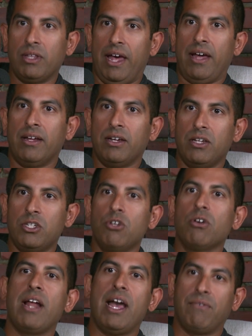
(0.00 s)
that because
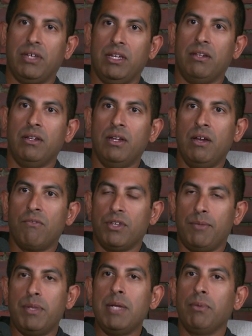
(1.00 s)
you're an advocate for
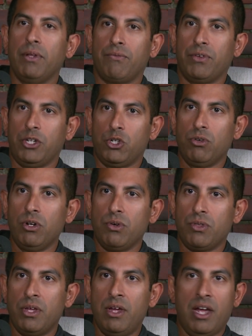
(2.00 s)
the people and for the
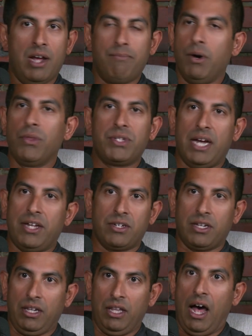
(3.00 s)
truth, and both sides are
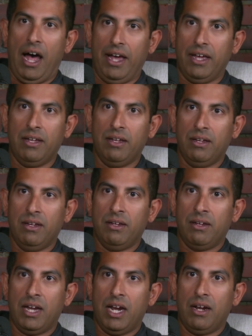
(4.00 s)
going to lie. Mm-hmm. That's a mm-hmm.